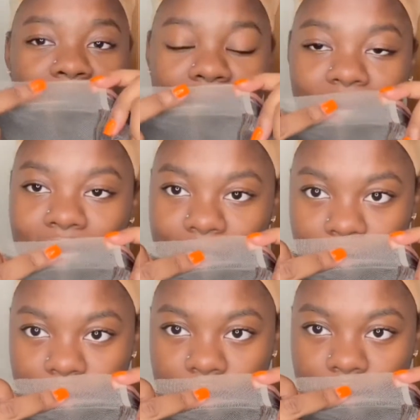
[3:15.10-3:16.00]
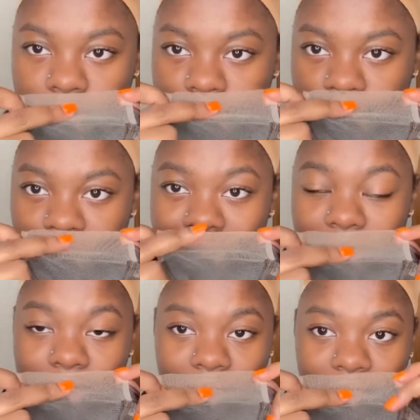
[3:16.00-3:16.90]
like this. This
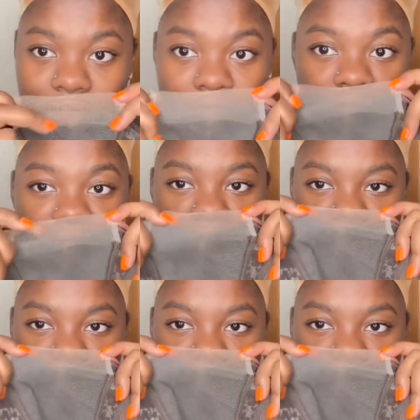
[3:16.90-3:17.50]
lace is very